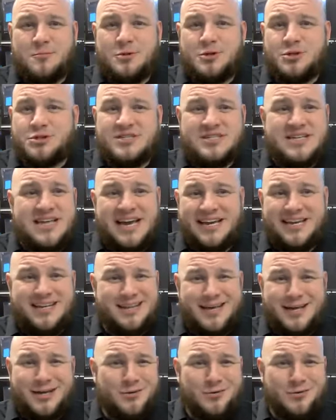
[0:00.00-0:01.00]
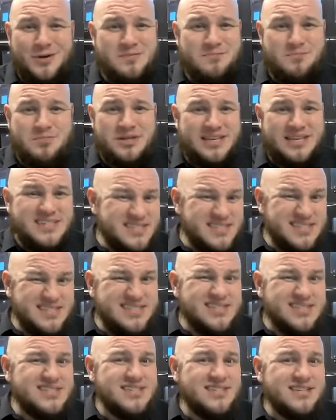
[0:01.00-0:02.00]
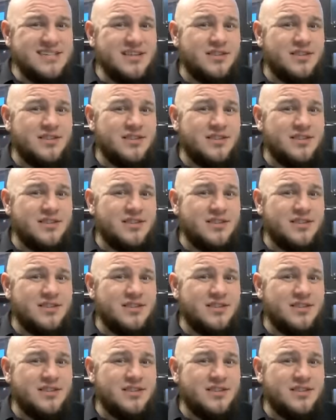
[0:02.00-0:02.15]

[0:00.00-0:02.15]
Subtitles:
there's not a lot of great places.